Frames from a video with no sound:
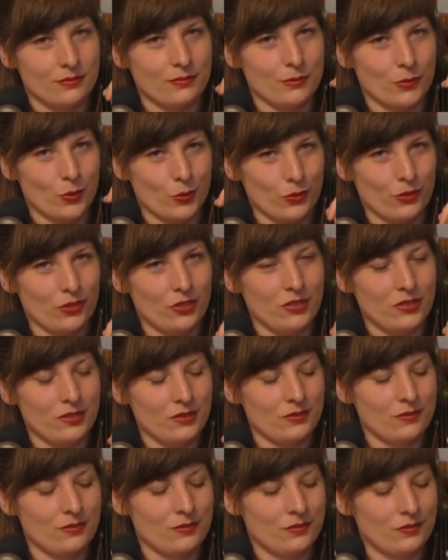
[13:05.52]
bottle,
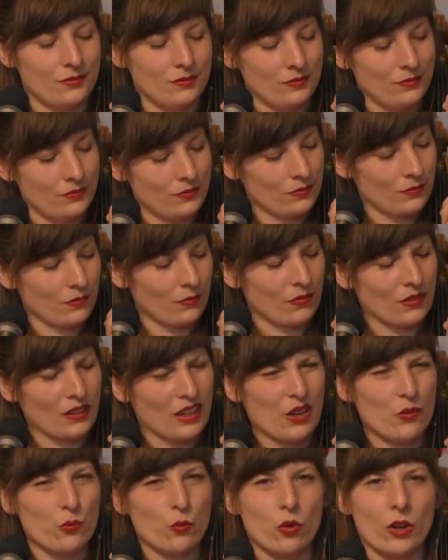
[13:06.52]

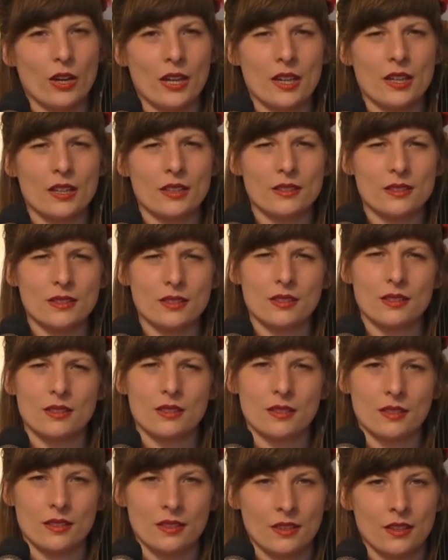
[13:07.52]
and wait,
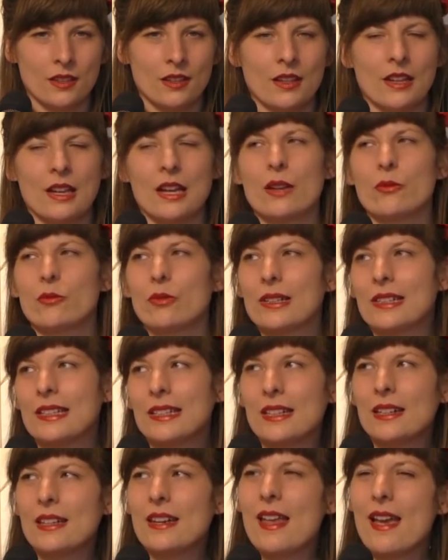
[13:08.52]
and
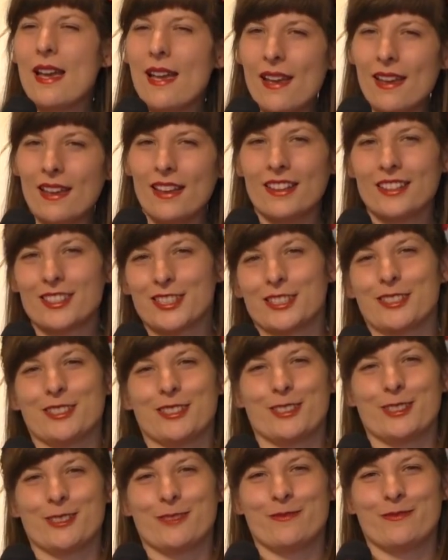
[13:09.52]
relax.
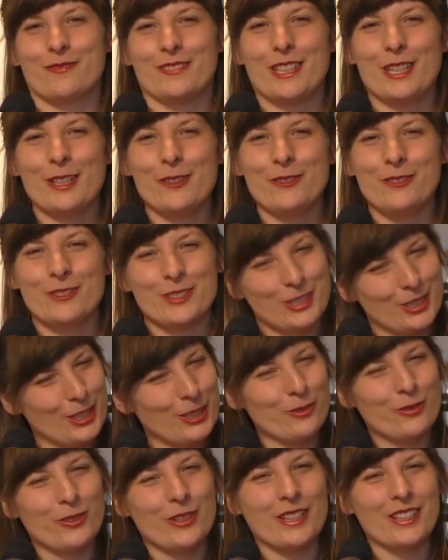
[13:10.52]
Yeah,
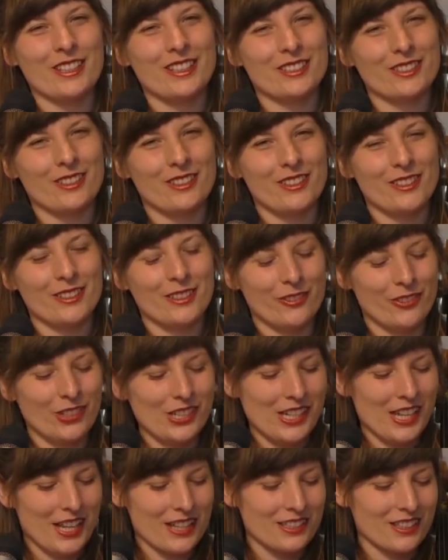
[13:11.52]
cello playing is the art of
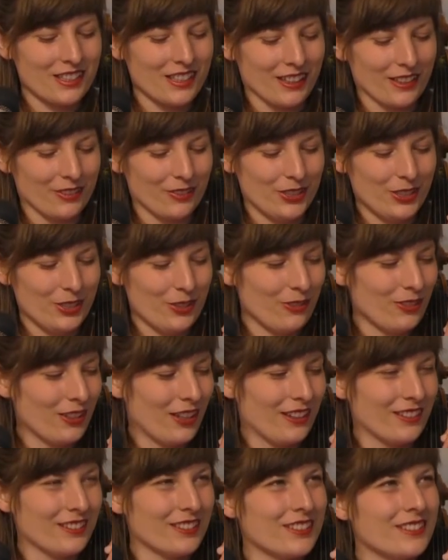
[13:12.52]
relaxing. We know
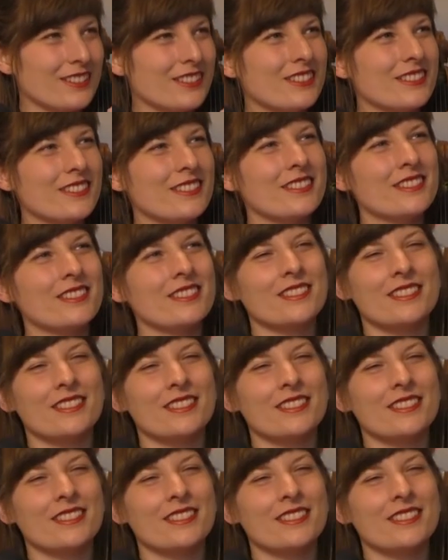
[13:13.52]
that. Yeah.